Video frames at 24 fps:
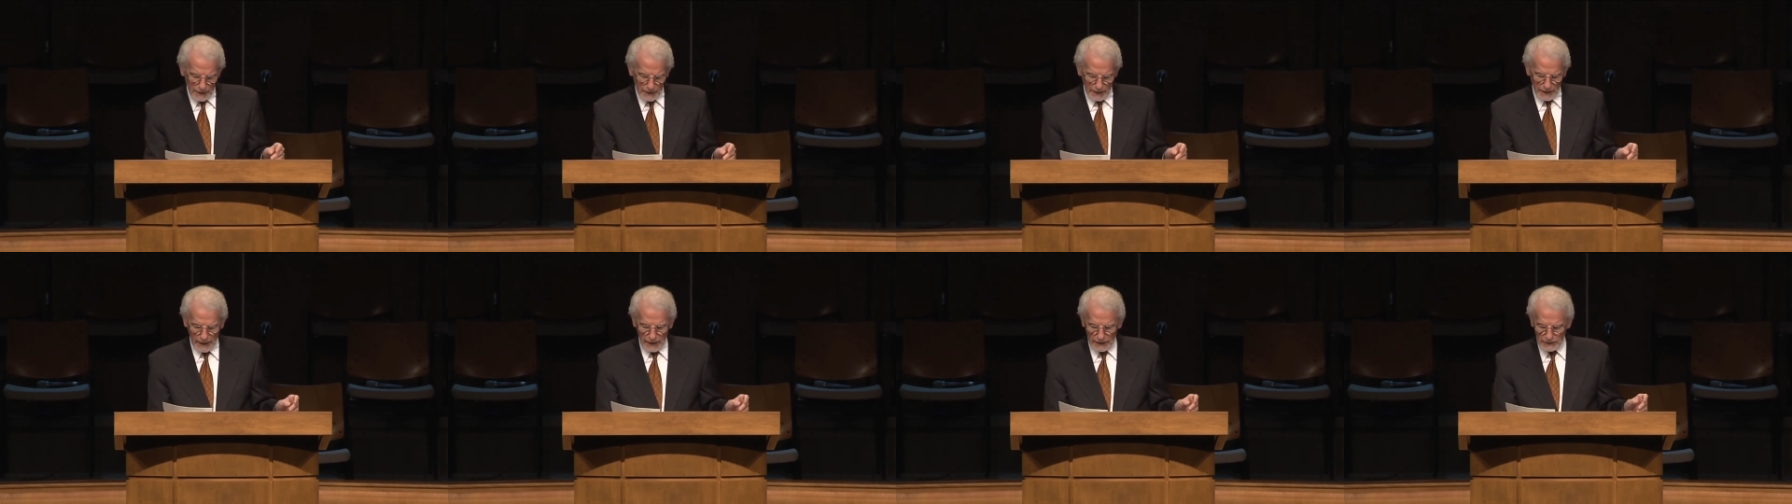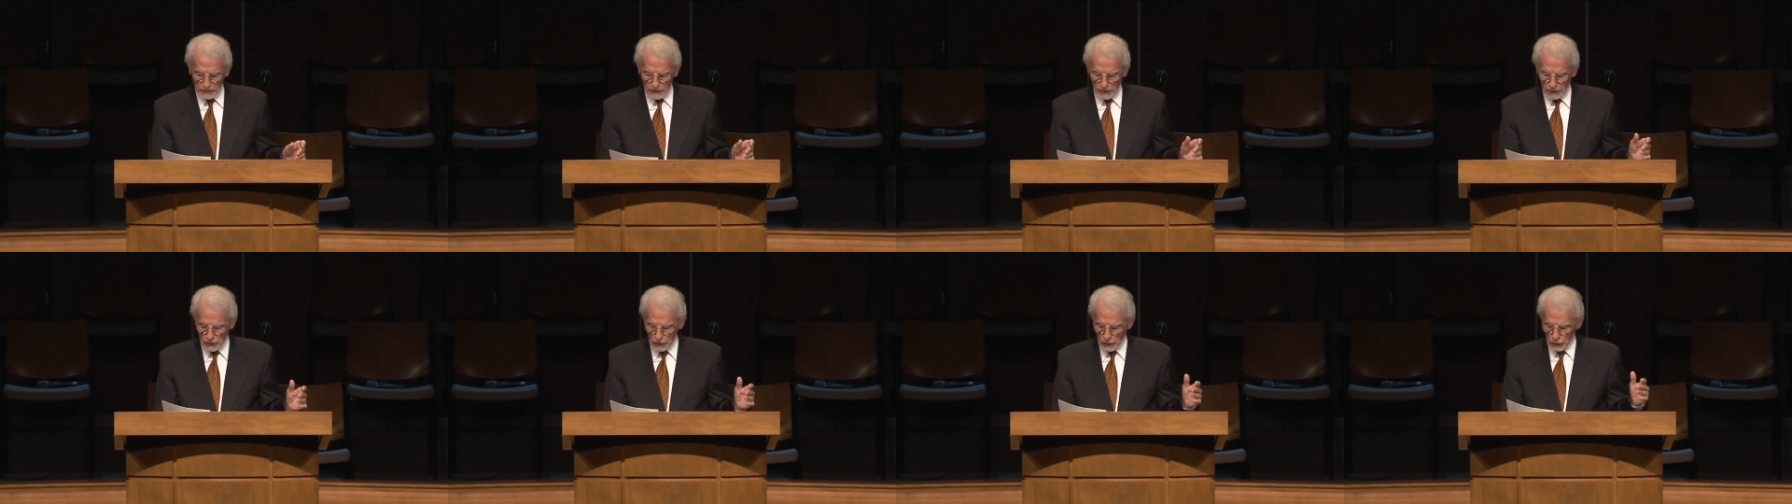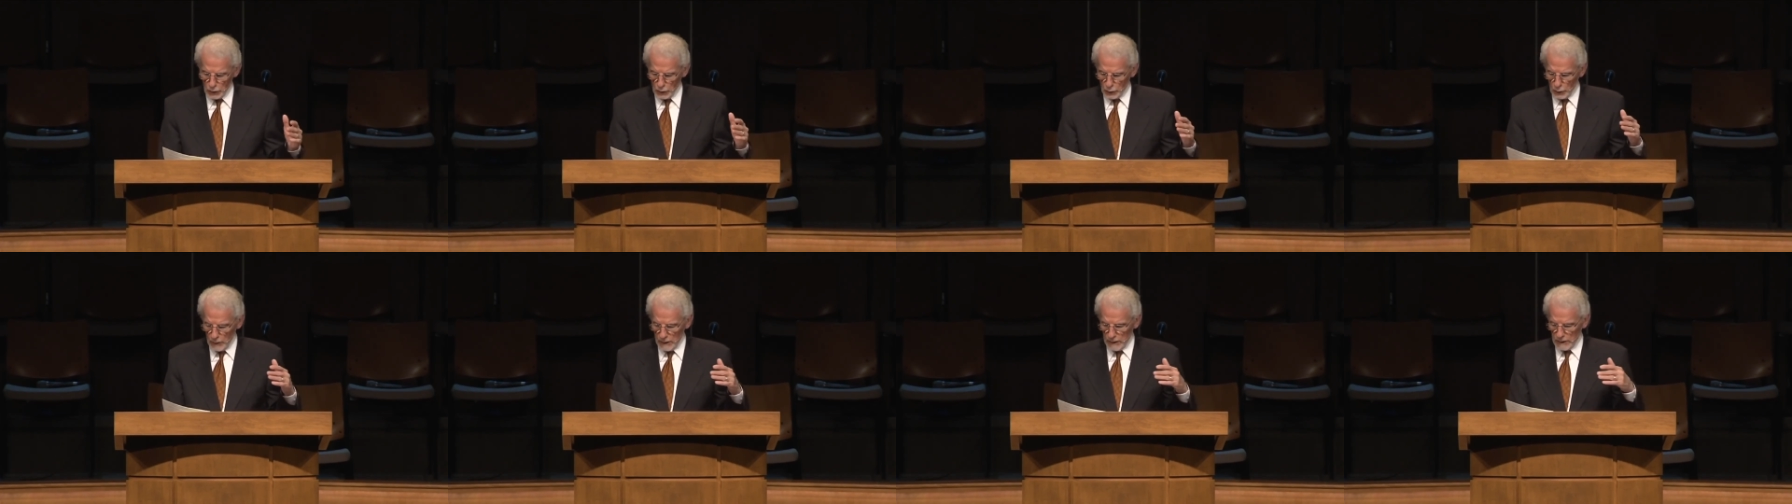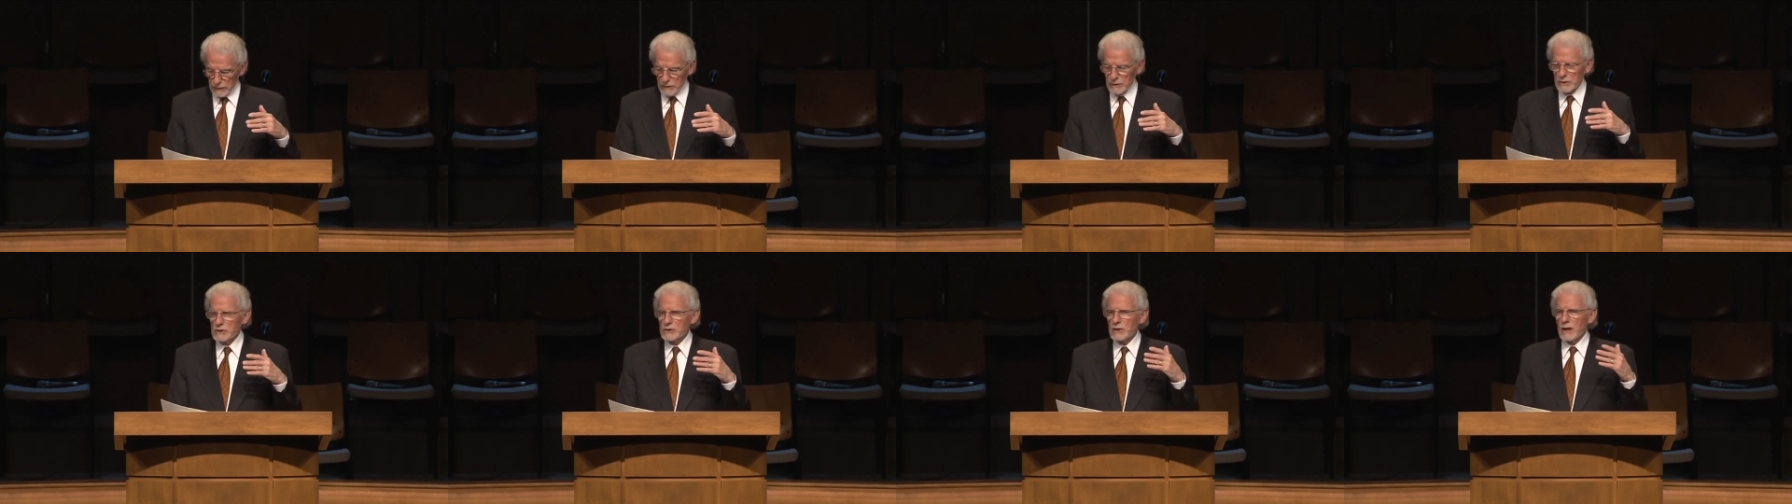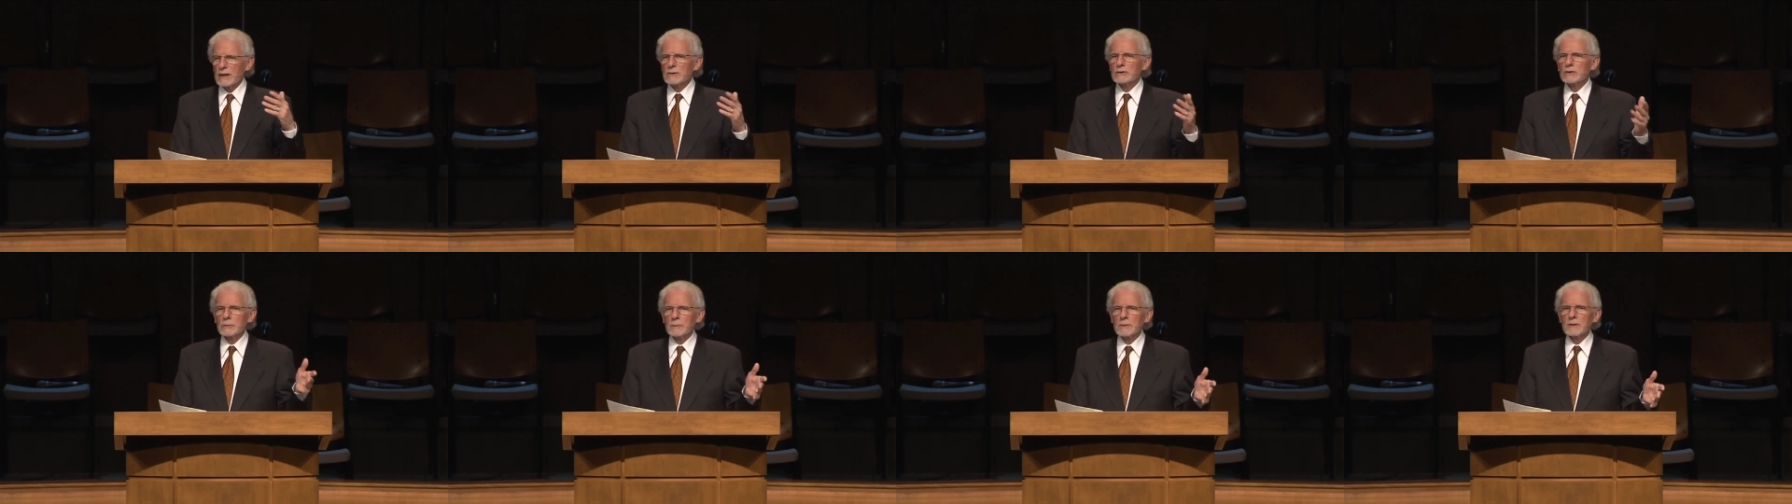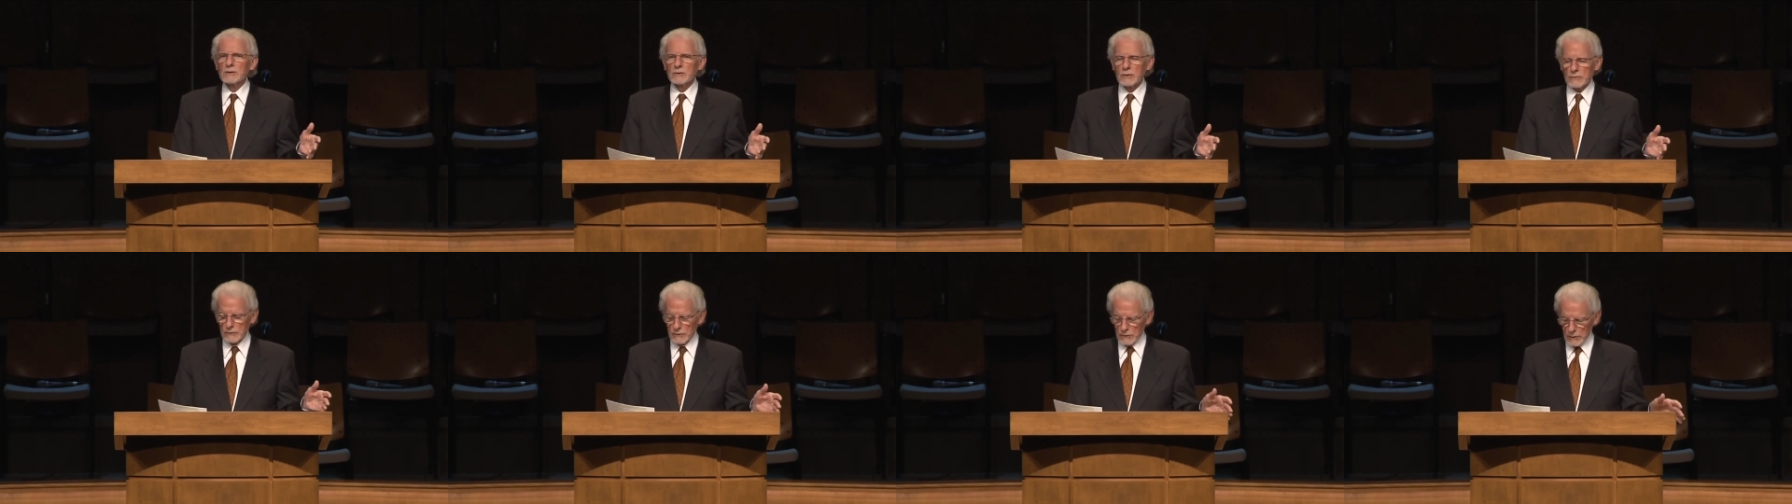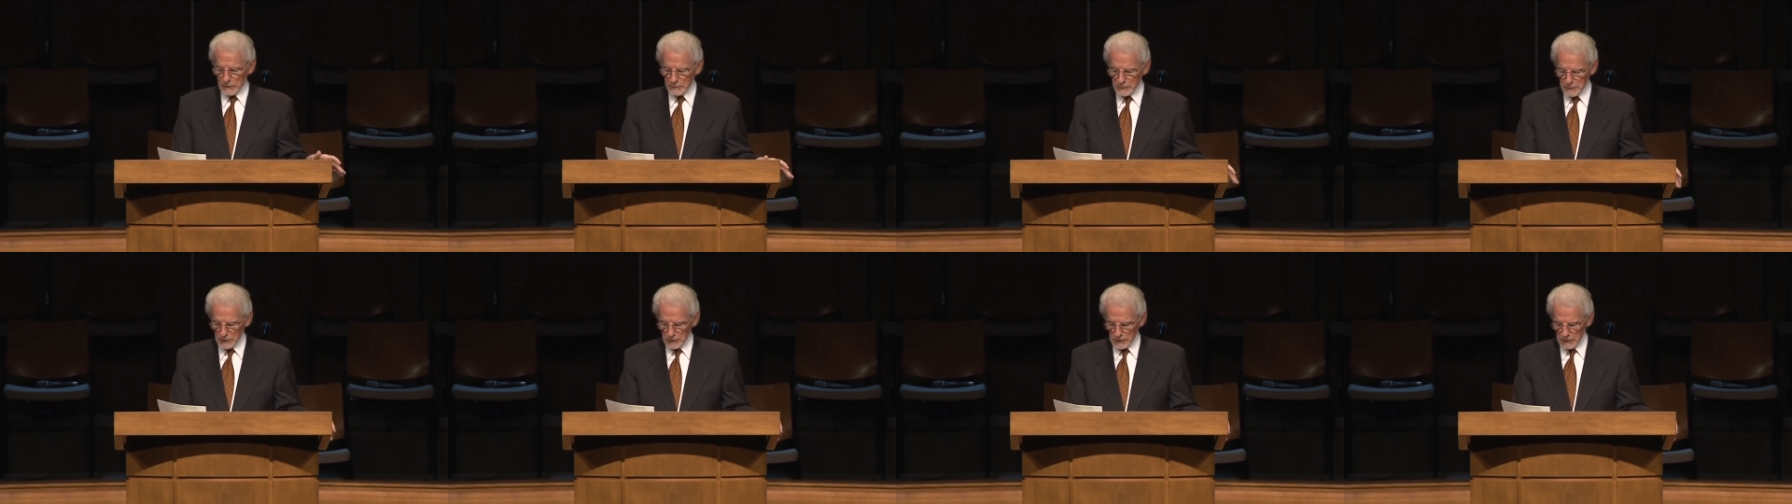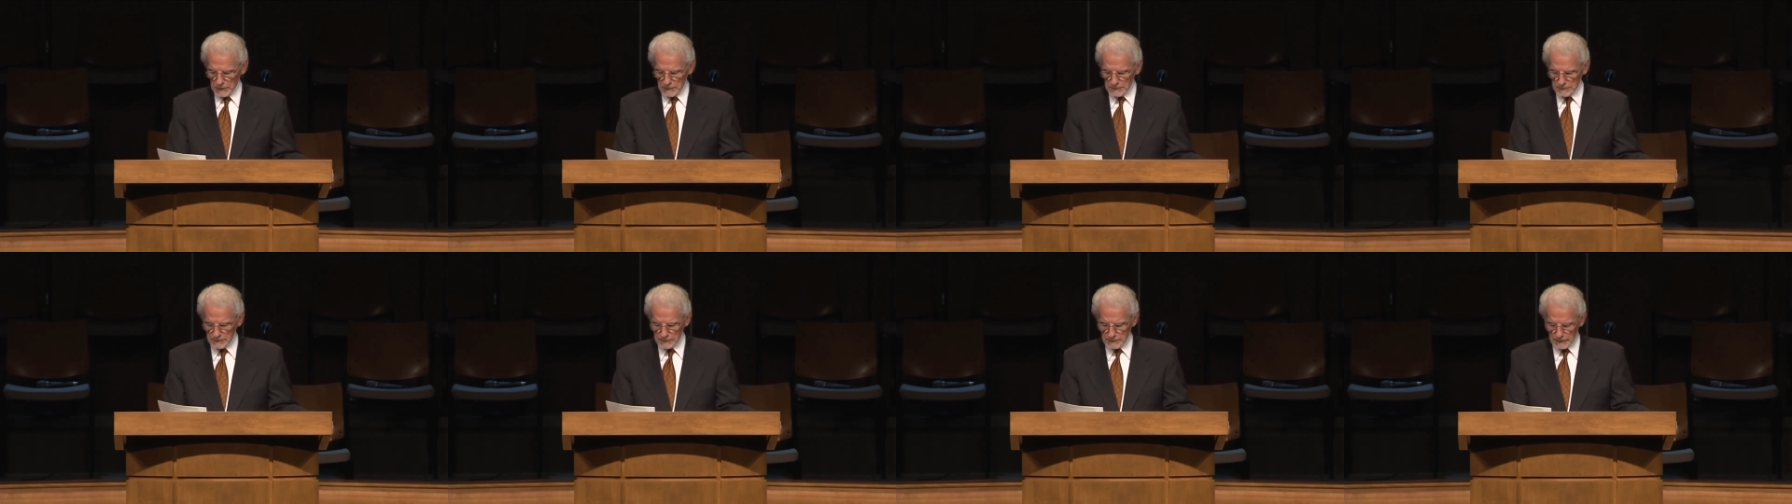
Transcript: It has to do with judgments of Scripture.